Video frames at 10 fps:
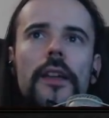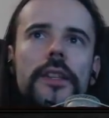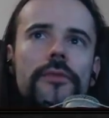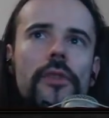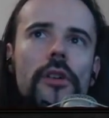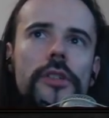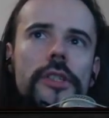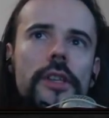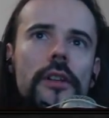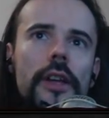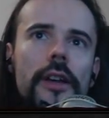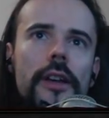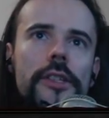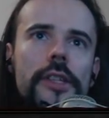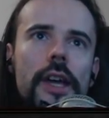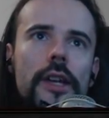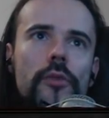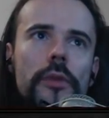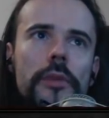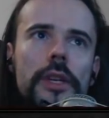The focus skill, like I said,
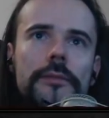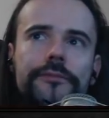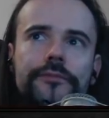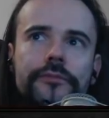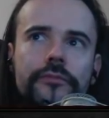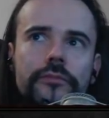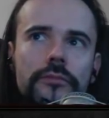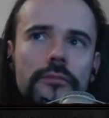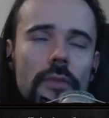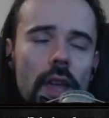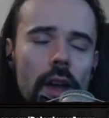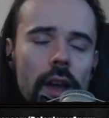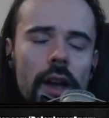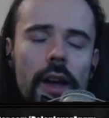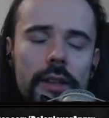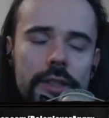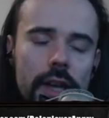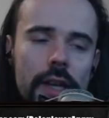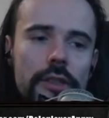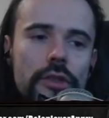will be
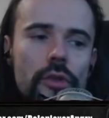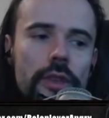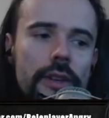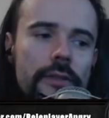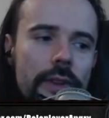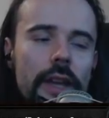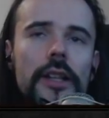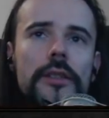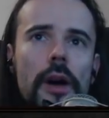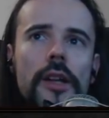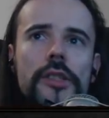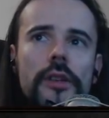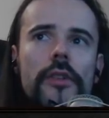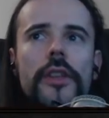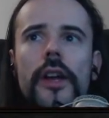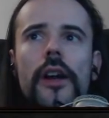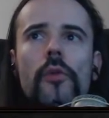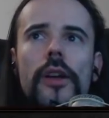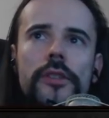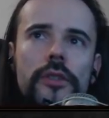tied to the veiled mods over there.
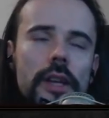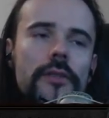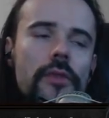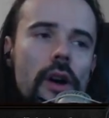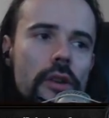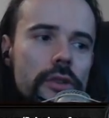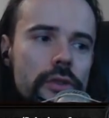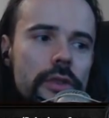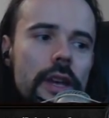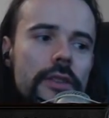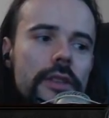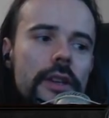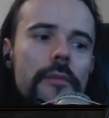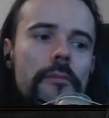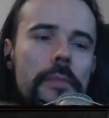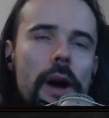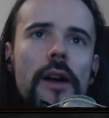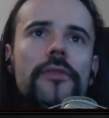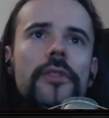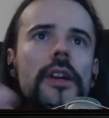Once you get focus, you get their
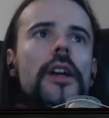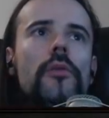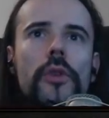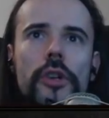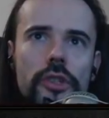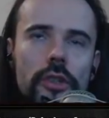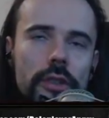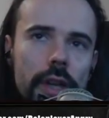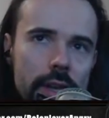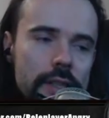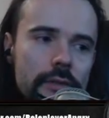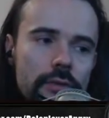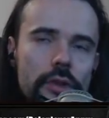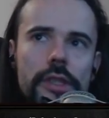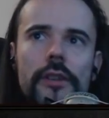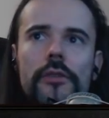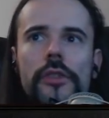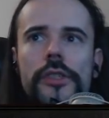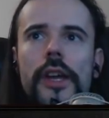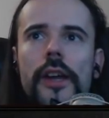buff, which lasts for
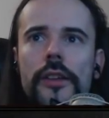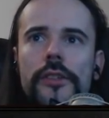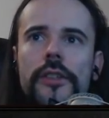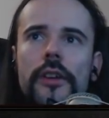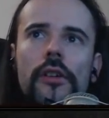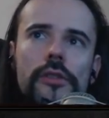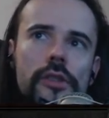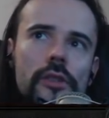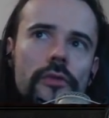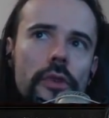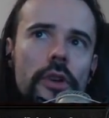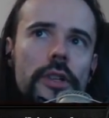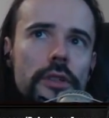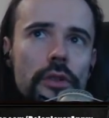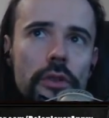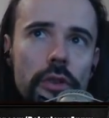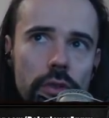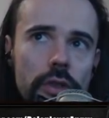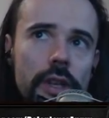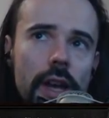several seconds. They also 30 new
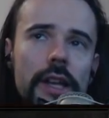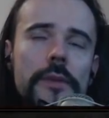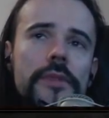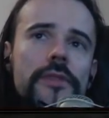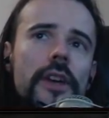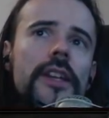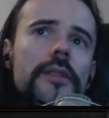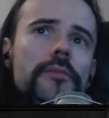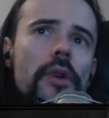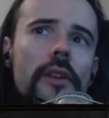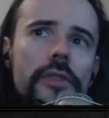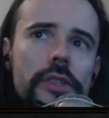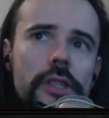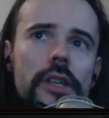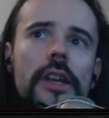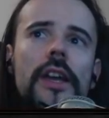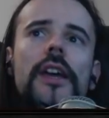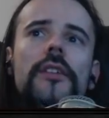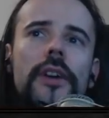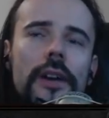unique items: Faded, Prophecy,
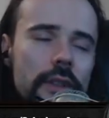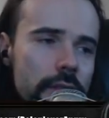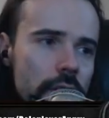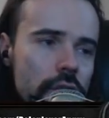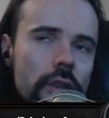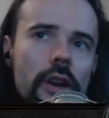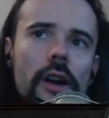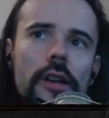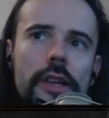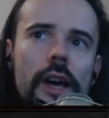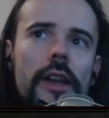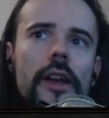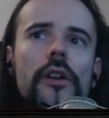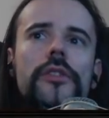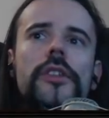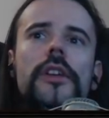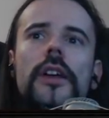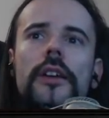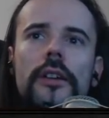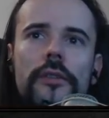5 divination cards, hideouts,
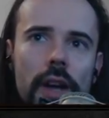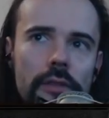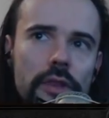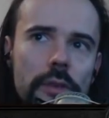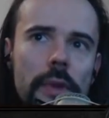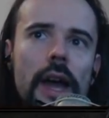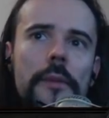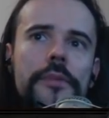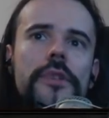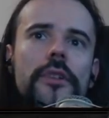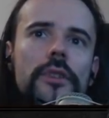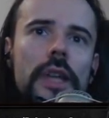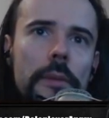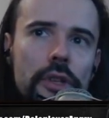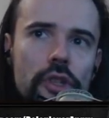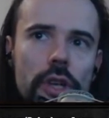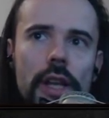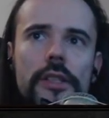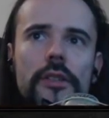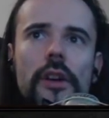5 new maps, lab
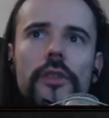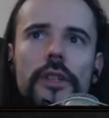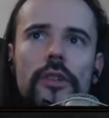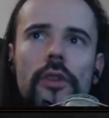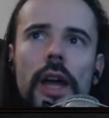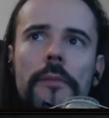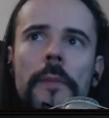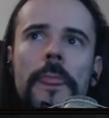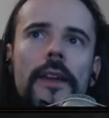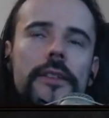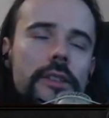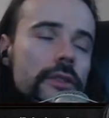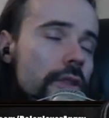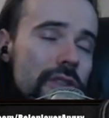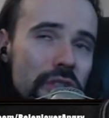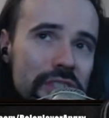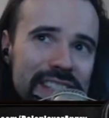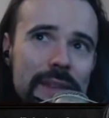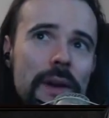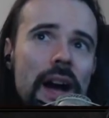enchants, and all that crap. There's also a new
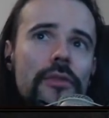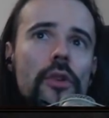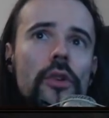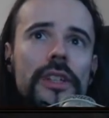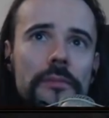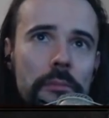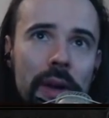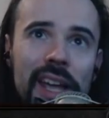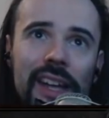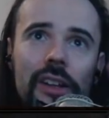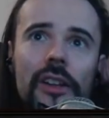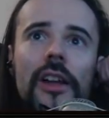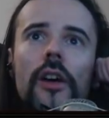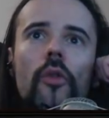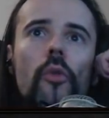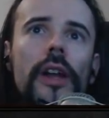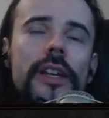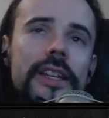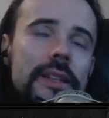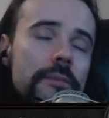debuff called Impale. When
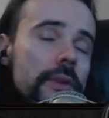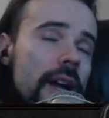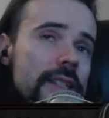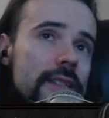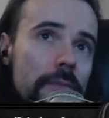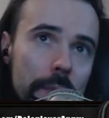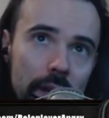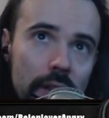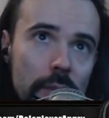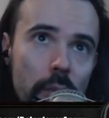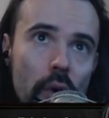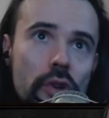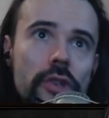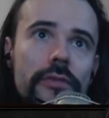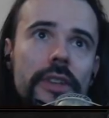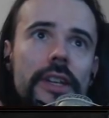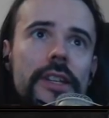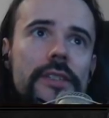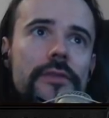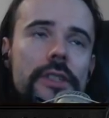a hit applies Impale, a portion of that
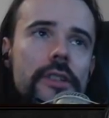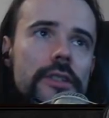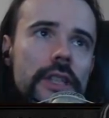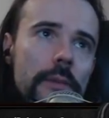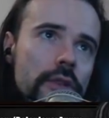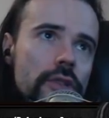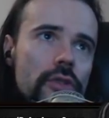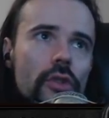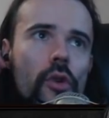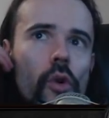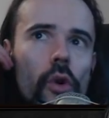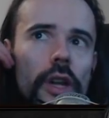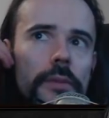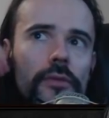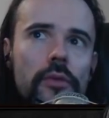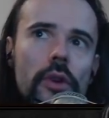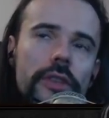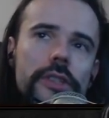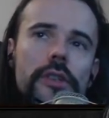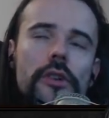hit's physical damage is recorded before
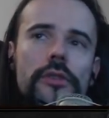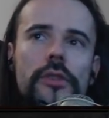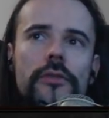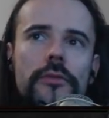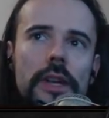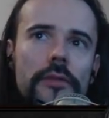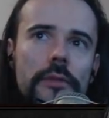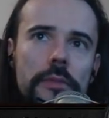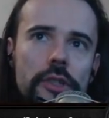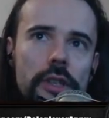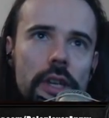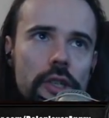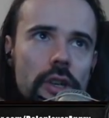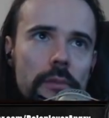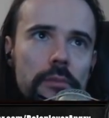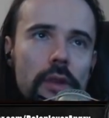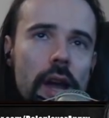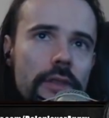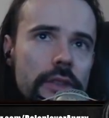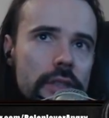the Soul Source of Endeavor mitigation are
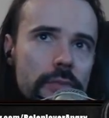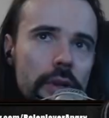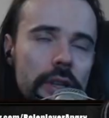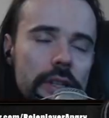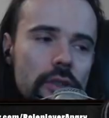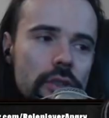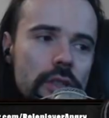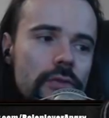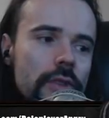applied. This is pretty interesting.